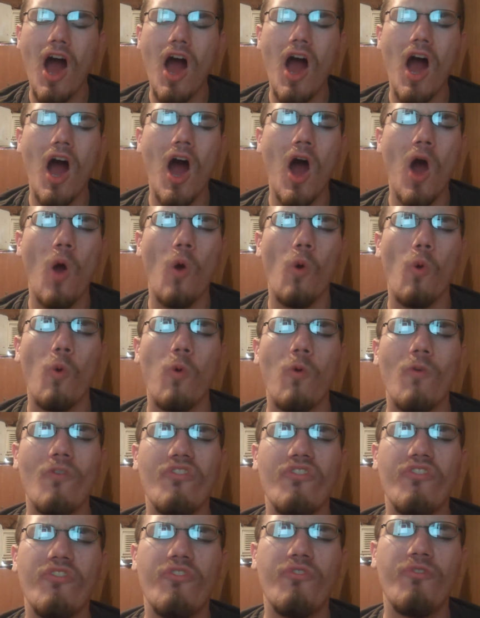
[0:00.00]
Oh,
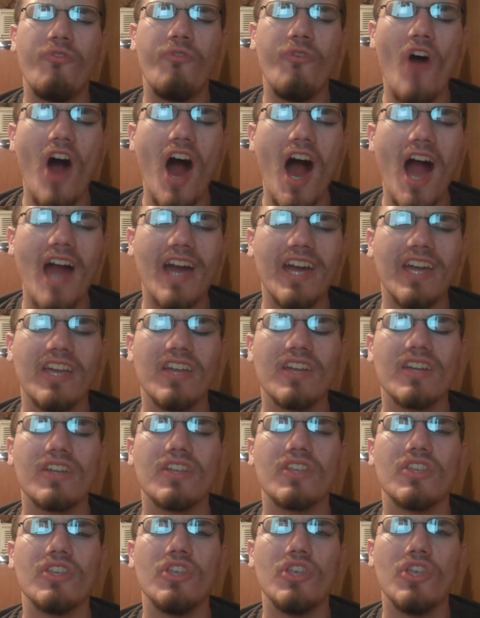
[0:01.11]
fuck
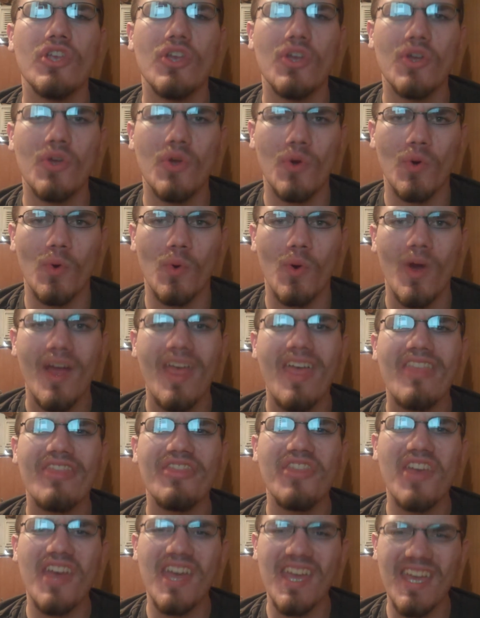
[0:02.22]
you.
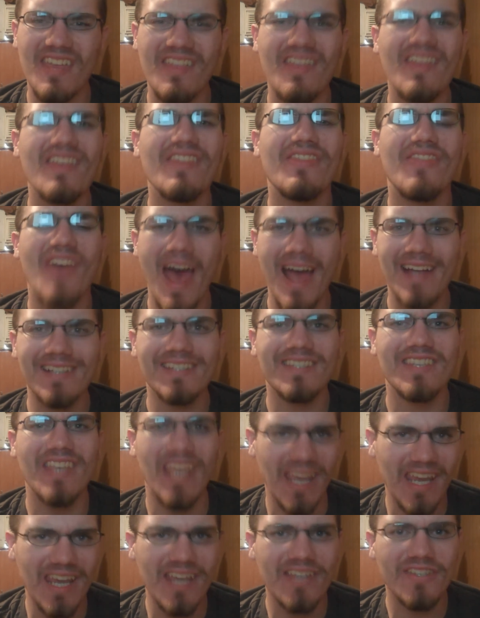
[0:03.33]
Th that's
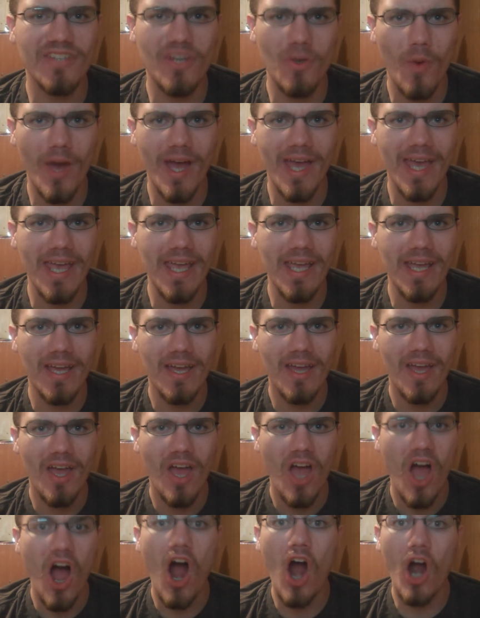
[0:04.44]
the easy way?
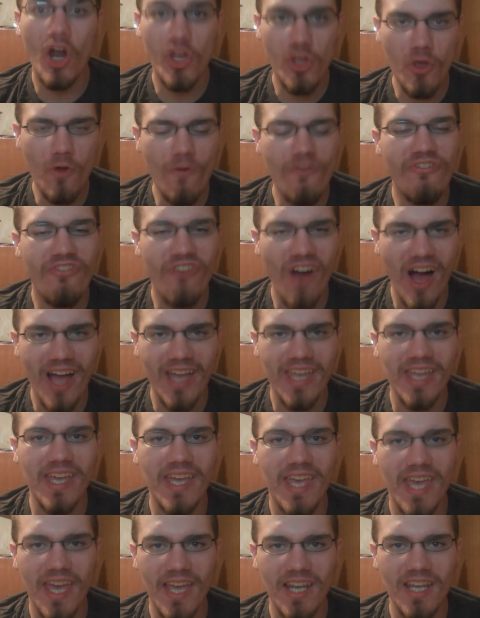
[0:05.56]
Are you
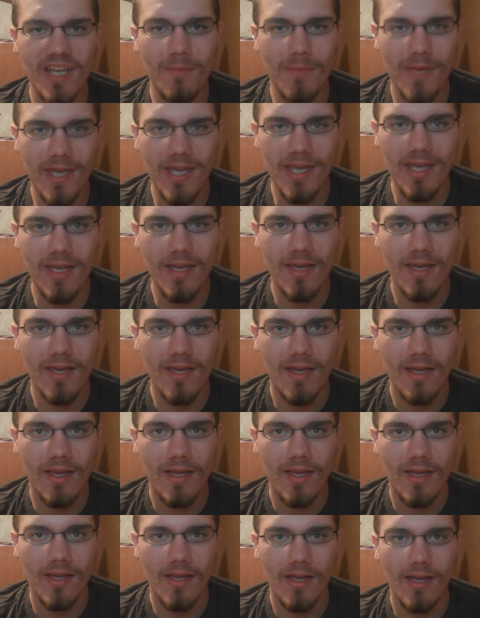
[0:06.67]
fucking kidding me?
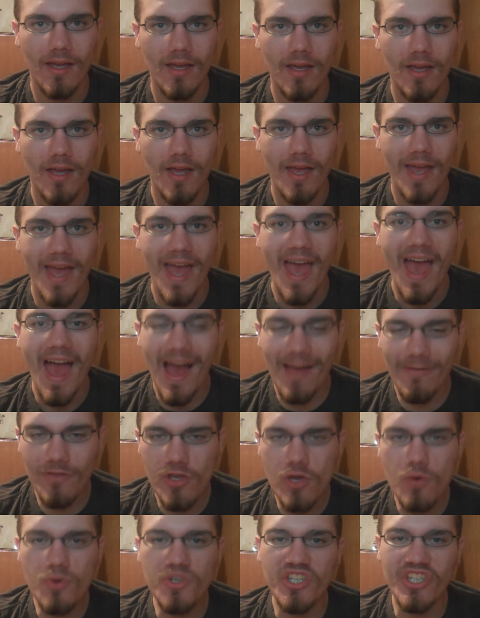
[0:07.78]
Have
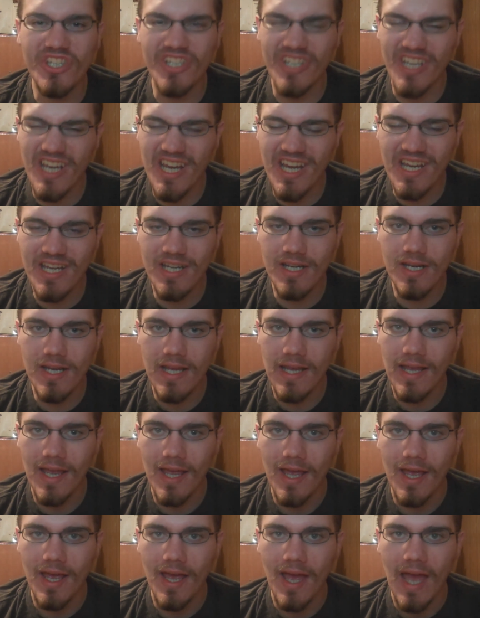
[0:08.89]
you seen
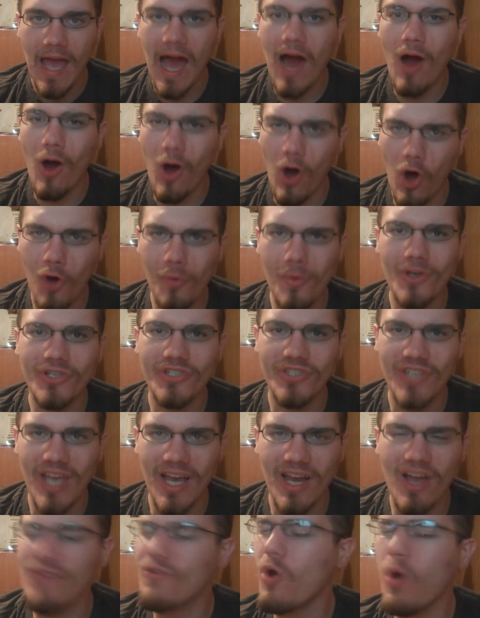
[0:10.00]
how
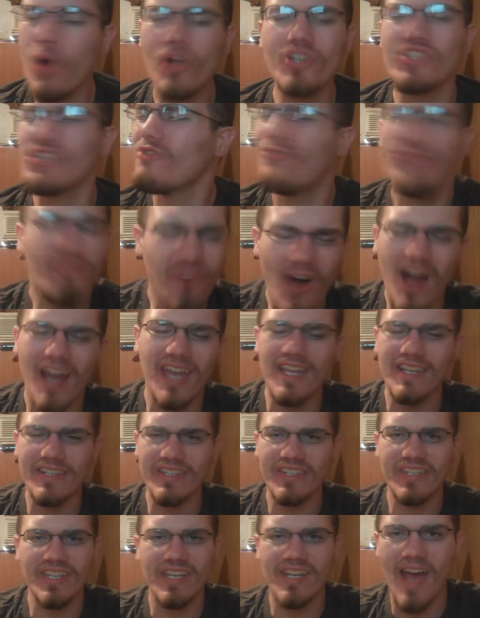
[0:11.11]
homosex- Of course you
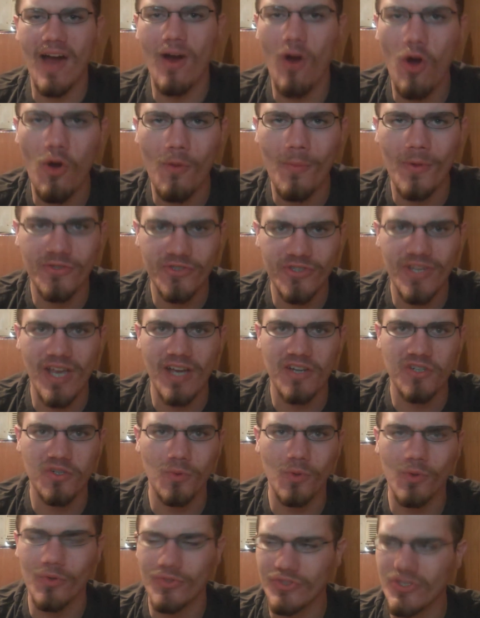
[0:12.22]
fucking seen how
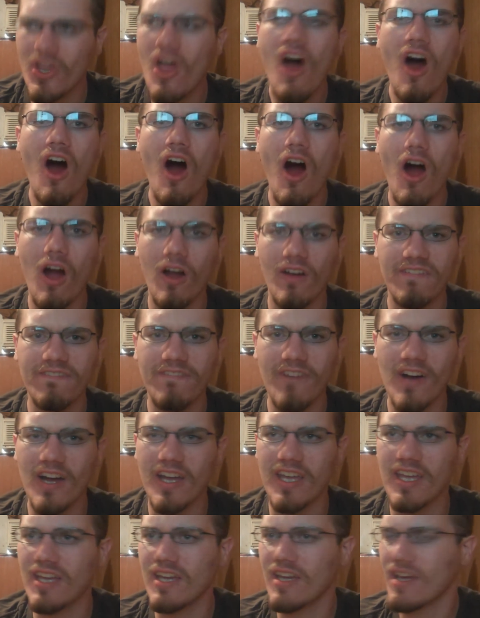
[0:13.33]
homosexuals are
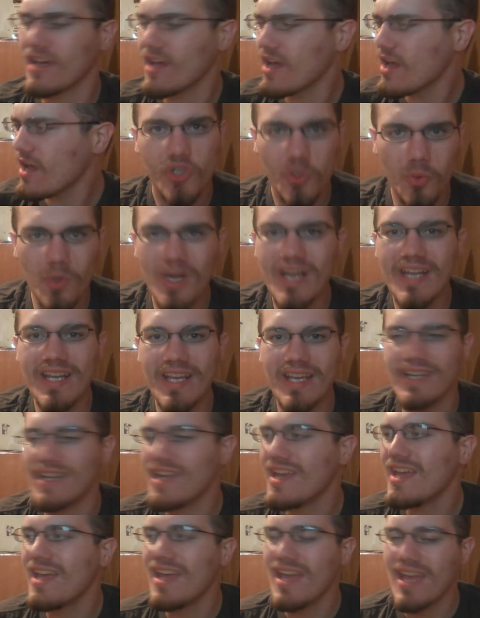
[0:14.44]
fucking
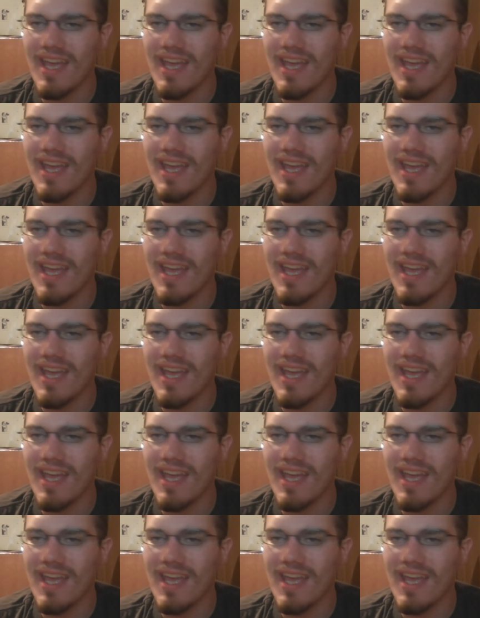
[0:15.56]
treated